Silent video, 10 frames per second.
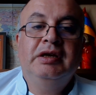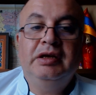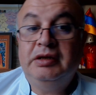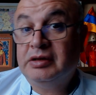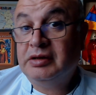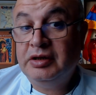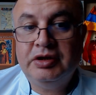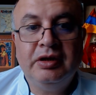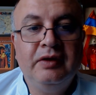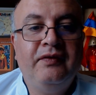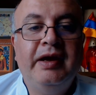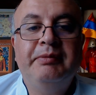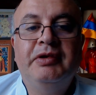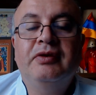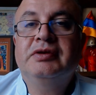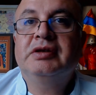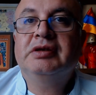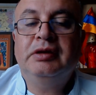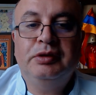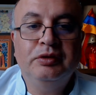interstitial fibrosis
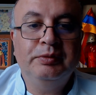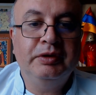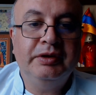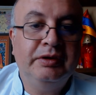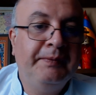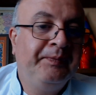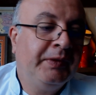and tubular